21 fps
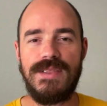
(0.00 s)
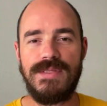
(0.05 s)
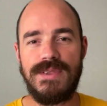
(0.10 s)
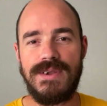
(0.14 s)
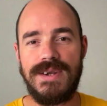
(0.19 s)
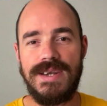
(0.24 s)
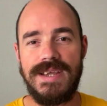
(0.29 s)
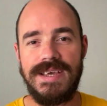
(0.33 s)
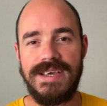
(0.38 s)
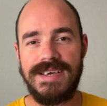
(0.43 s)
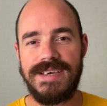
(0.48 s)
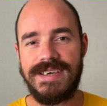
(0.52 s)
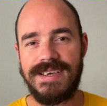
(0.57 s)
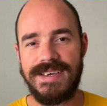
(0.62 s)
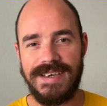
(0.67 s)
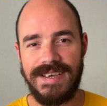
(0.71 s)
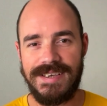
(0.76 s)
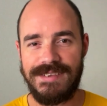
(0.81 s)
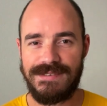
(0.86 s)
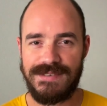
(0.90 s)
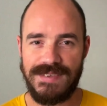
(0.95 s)
The link
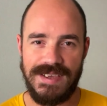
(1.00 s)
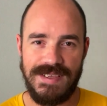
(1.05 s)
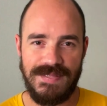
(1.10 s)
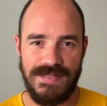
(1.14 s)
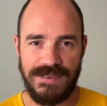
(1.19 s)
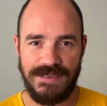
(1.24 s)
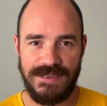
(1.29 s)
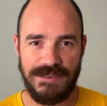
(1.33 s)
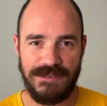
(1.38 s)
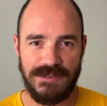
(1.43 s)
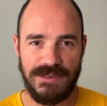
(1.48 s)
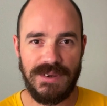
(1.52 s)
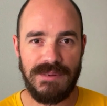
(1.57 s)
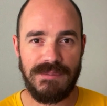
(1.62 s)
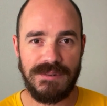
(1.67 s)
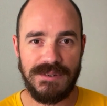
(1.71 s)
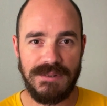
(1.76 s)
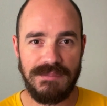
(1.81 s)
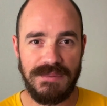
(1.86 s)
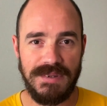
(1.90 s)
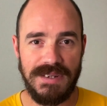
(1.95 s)
is in the
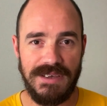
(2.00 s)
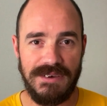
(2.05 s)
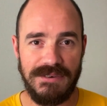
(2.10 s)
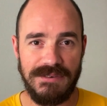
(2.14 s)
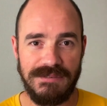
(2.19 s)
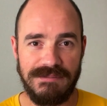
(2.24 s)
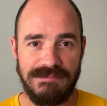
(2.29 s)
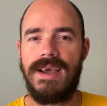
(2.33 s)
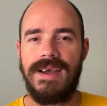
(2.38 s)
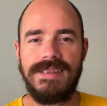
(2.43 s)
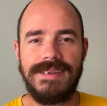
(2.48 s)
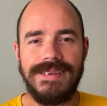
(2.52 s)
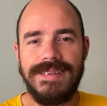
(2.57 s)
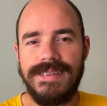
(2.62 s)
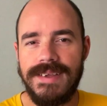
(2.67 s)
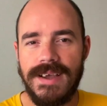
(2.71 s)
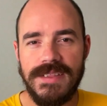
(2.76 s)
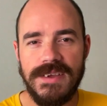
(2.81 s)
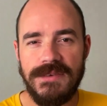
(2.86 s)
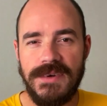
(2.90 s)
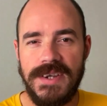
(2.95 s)
description below. And
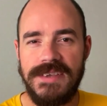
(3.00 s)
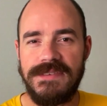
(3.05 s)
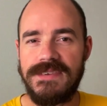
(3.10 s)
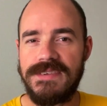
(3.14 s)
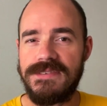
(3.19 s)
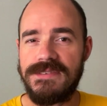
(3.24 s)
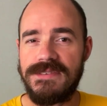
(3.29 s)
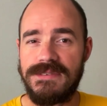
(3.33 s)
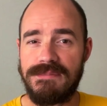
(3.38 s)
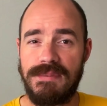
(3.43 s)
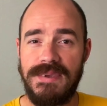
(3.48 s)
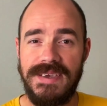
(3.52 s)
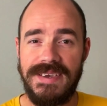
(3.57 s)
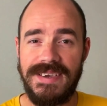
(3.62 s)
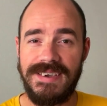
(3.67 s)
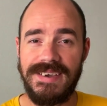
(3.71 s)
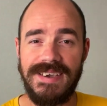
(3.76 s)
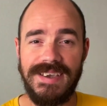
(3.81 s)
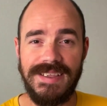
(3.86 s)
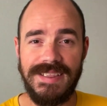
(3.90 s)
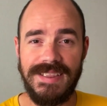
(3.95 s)
another reason
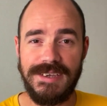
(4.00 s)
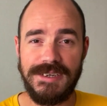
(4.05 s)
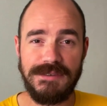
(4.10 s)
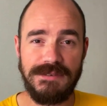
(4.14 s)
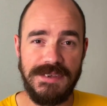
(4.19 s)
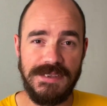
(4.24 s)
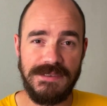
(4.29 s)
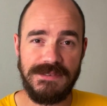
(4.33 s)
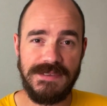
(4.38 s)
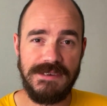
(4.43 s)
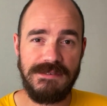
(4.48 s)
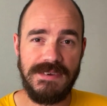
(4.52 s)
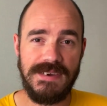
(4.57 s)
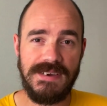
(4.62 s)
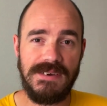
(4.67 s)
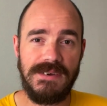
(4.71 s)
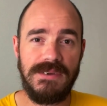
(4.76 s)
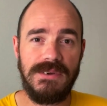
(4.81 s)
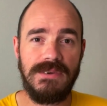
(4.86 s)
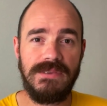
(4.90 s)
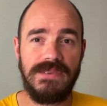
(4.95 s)
speaking English feels
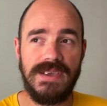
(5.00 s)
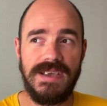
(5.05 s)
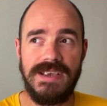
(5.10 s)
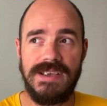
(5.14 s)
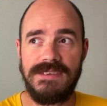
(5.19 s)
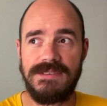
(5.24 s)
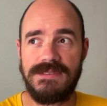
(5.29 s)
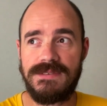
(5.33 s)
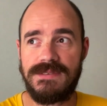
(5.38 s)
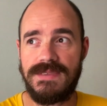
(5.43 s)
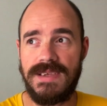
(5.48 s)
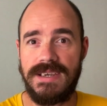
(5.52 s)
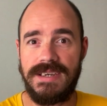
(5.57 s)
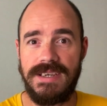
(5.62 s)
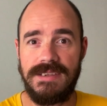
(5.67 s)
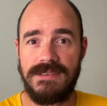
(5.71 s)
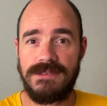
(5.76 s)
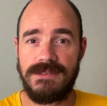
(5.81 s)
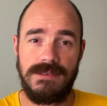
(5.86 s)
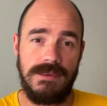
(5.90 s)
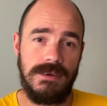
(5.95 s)
difficult is that
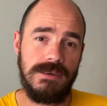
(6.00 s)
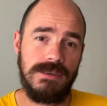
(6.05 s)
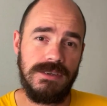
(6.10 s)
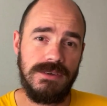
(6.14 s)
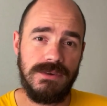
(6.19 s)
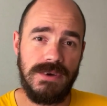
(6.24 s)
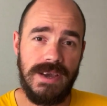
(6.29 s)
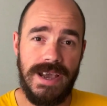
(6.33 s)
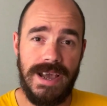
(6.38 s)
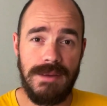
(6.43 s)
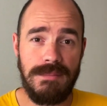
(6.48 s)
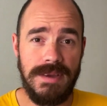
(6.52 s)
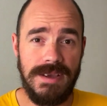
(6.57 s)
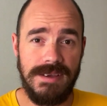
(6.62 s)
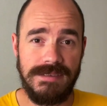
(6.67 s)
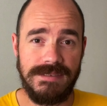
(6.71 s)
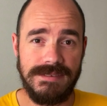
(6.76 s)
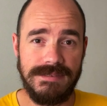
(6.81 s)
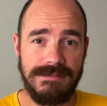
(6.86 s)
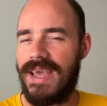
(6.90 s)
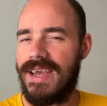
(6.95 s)
it's not your
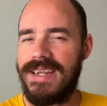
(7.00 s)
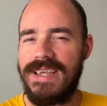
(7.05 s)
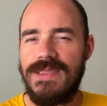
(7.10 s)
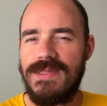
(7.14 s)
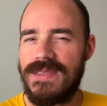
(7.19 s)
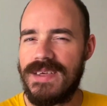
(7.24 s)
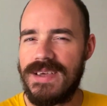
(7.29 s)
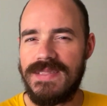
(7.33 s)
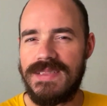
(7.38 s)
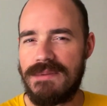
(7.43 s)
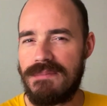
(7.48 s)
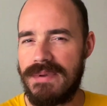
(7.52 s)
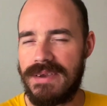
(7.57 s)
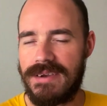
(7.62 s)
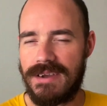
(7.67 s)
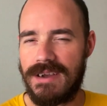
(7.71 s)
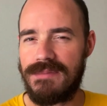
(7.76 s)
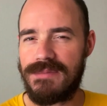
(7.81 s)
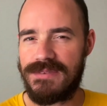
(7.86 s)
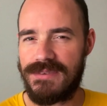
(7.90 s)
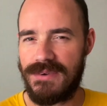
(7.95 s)
habit. Anything that
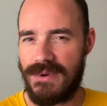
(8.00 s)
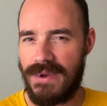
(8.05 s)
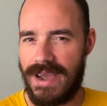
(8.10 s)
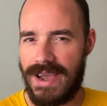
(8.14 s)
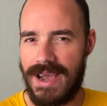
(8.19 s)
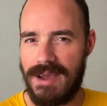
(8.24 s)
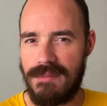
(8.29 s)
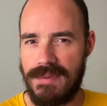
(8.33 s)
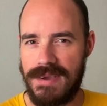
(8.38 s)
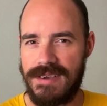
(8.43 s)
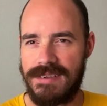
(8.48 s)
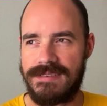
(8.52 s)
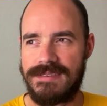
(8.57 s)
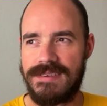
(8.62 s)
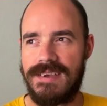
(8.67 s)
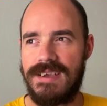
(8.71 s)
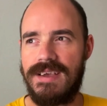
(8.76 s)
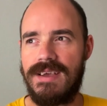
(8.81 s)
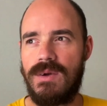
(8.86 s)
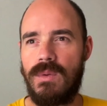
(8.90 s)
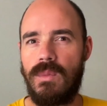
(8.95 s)
becomes your habit,
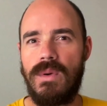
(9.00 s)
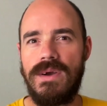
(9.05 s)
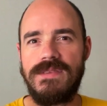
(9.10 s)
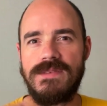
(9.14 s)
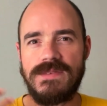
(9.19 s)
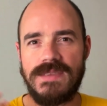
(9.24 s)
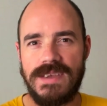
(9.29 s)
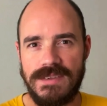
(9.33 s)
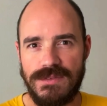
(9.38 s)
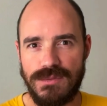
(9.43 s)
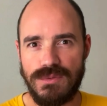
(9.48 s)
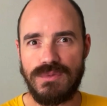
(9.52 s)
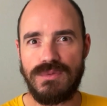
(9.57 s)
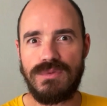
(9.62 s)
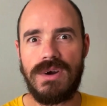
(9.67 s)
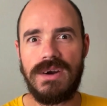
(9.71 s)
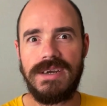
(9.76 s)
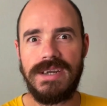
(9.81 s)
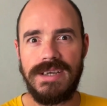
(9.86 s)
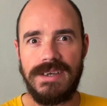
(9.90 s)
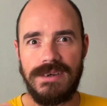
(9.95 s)
once that's
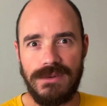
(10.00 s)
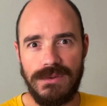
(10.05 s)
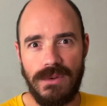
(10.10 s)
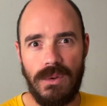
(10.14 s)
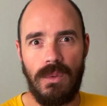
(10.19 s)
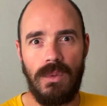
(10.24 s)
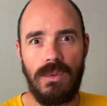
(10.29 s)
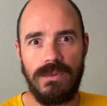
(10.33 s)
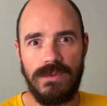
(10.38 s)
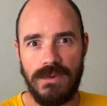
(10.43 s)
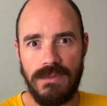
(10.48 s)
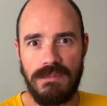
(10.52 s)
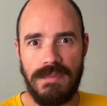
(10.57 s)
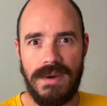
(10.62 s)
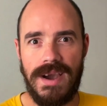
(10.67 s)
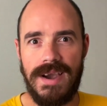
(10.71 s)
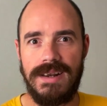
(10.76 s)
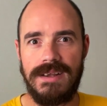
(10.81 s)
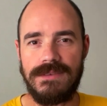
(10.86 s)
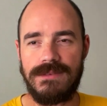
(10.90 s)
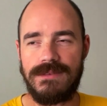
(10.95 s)
running on
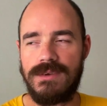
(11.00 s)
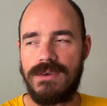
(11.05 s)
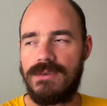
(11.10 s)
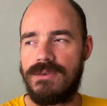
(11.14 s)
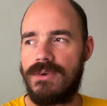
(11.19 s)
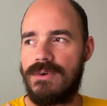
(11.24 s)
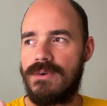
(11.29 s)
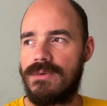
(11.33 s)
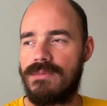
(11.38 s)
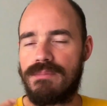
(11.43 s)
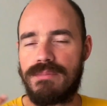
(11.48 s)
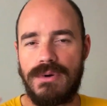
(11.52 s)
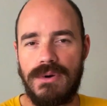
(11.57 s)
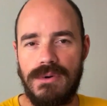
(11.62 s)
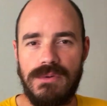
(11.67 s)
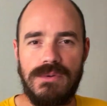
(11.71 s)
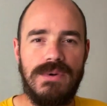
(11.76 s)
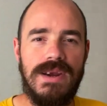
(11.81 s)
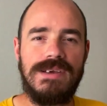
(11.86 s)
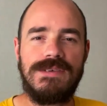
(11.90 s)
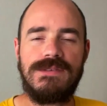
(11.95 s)
autopilot so you don't
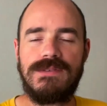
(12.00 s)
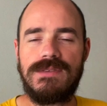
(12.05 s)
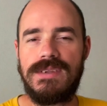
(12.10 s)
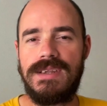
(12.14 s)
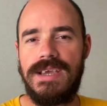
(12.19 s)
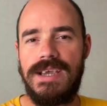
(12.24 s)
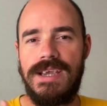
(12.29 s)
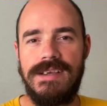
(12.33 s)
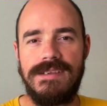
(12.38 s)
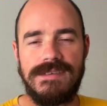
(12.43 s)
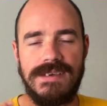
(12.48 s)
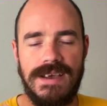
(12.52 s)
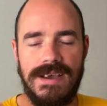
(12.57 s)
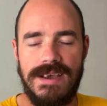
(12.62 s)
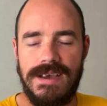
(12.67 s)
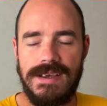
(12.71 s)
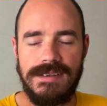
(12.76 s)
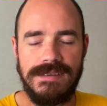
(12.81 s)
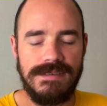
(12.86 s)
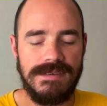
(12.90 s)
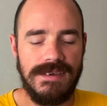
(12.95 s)
procrastinate
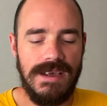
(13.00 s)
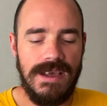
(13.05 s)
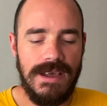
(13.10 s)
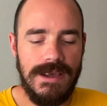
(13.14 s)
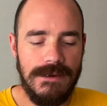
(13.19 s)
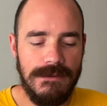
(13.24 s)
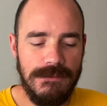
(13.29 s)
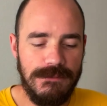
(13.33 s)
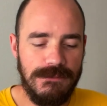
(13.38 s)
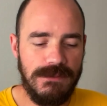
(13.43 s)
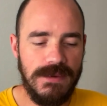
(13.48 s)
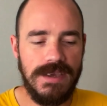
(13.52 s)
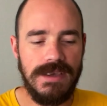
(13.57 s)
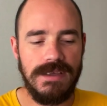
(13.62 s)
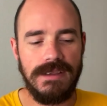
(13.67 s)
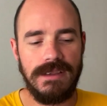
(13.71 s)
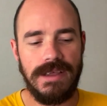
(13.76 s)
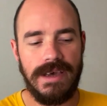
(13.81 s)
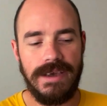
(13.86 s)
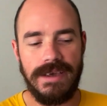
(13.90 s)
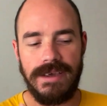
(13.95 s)
and
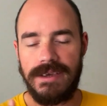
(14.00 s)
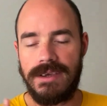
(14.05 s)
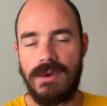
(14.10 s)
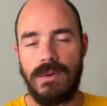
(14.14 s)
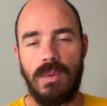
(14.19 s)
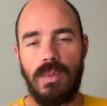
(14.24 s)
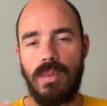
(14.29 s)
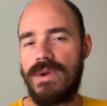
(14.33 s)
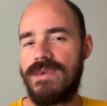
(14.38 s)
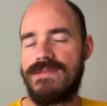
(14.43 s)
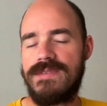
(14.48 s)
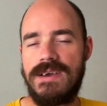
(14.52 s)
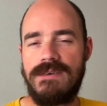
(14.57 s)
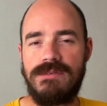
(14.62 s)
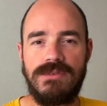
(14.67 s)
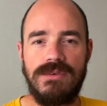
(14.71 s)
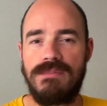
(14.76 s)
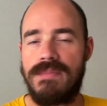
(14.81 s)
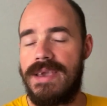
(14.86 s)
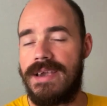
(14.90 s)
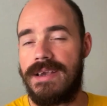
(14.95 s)
feel like you always have
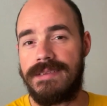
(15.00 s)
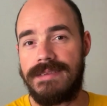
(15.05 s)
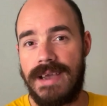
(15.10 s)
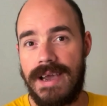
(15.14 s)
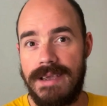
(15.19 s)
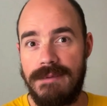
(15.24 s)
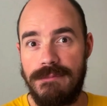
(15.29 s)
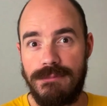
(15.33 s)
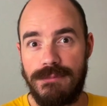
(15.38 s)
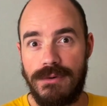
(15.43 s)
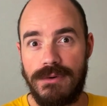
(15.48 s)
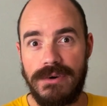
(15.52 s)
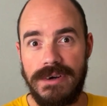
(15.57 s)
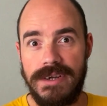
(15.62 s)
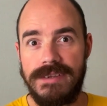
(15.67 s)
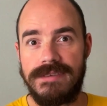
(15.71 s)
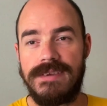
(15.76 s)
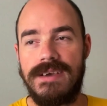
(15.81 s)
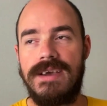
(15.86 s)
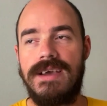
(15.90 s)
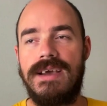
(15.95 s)
to make time for
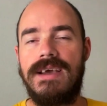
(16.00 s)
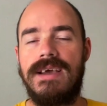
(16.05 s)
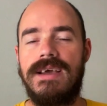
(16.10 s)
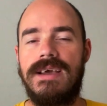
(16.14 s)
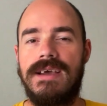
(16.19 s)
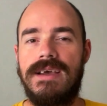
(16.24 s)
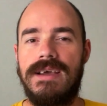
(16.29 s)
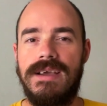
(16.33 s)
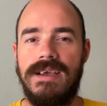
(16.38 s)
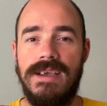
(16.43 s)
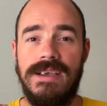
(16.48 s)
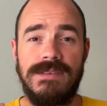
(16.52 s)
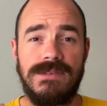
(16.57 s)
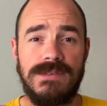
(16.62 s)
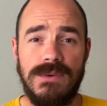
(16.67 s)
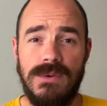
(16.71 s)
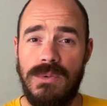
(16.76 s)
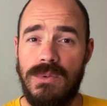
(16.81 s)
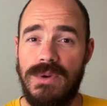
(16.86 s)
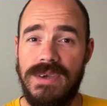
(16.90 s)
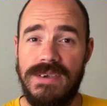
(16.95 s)
it, is
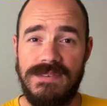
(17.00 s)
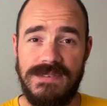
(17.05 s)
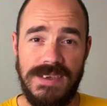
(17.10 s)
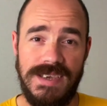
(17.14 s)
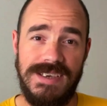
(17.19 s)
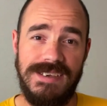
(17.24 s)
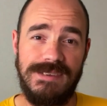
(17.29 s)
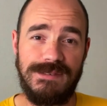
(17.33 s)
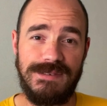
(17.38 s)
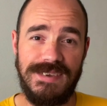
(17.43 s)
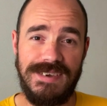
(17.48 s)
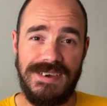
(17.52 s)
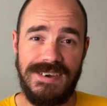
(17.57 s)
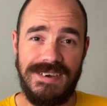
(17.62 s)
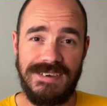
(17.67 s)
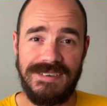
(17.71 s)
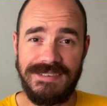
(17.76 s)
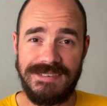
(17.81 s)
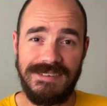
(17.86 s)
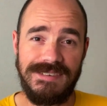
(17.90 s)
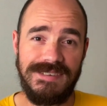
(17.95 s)
always
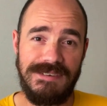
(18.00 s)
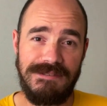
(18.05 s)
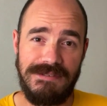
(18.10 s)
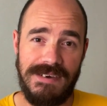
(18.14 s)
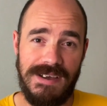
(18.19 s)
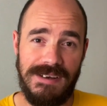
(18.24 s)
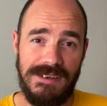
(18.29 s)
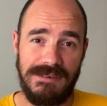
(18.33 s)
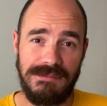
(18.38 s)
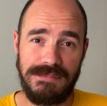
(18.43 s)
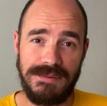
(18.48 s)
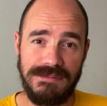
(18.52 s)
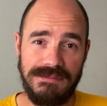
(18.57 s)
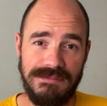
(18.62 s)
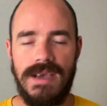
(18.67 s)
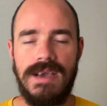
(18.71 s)
easier to develop.